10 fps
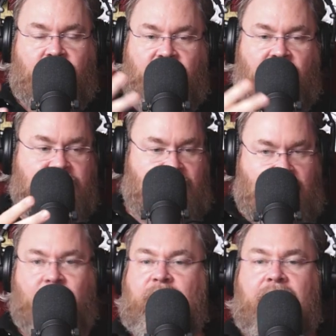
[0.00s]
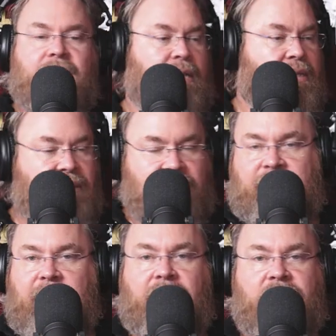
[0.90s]
would like to come in and sit
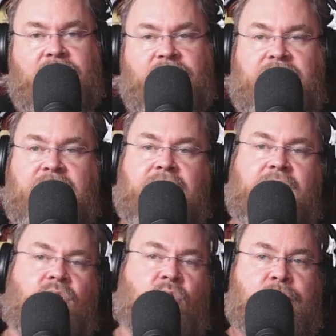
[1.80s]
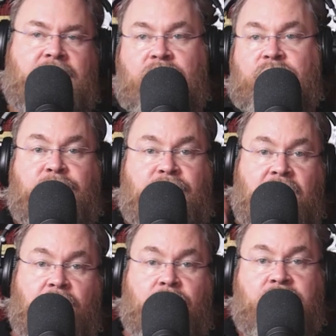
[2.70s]
down in the chair, or we can do a
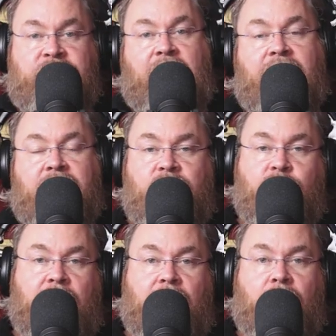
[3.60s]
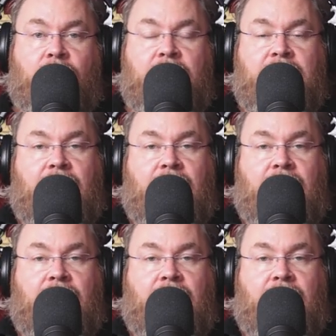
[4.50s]
video chat as well,